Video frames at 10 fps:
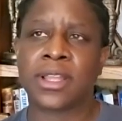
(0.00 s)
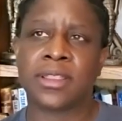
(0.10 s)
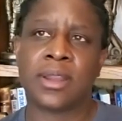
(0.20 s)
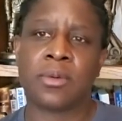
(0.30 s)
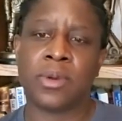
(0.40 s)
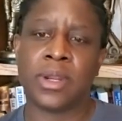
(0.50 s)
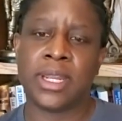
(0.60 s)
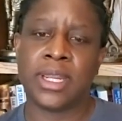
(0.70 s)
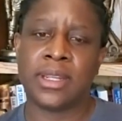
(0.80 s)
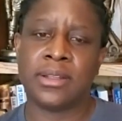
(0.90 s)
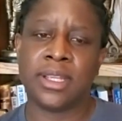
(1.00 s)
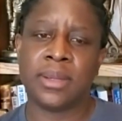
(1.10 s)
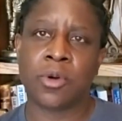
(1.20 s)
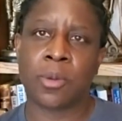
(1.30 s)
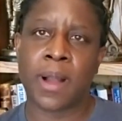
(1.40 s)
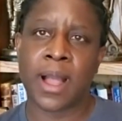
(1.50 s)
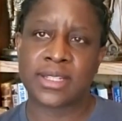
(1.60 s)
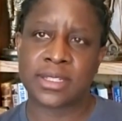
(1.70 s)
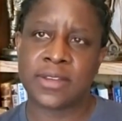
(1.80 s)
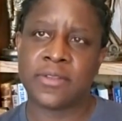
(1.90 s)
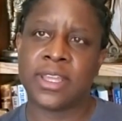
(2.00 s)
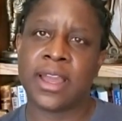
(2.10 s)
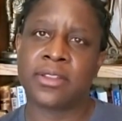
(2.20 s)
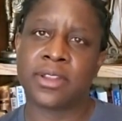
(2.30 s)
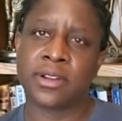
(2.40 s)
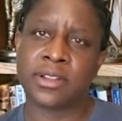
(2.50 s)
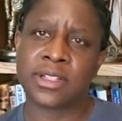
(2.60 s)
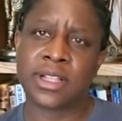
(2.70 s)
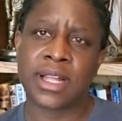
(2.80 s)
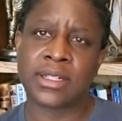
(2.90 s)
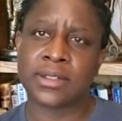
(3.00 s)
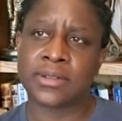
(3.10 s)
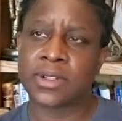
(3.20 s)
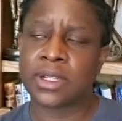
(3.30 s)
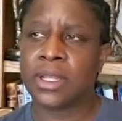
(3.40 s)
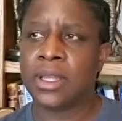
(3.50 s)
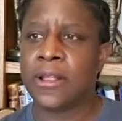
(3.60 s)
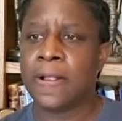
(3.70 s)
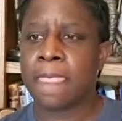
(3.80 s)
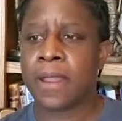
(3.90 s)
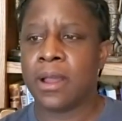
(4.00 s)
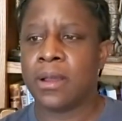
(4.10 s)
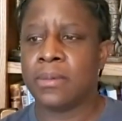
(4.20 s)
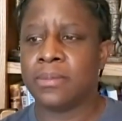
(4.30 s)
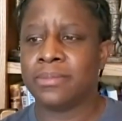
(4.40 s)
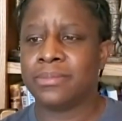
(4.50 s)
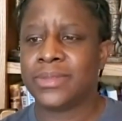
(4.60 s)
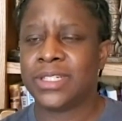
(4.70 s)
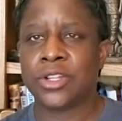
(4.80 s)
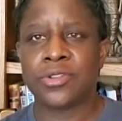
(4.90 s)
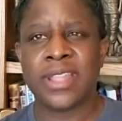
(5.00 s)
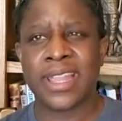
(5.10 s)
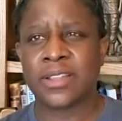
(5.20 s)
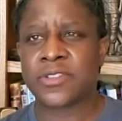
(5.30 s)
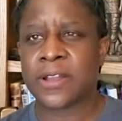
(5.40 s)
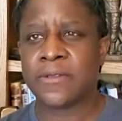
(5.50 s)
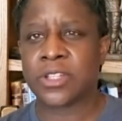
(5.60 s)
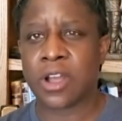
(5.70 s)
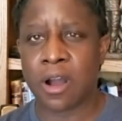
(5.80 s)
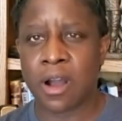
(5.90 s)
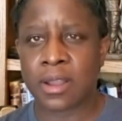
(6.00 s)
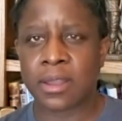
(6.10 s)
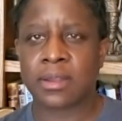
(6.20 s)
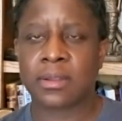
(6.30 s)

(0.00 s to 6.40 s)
I think we need more positivity out there. There's a lot of, um, you know, negative self talk,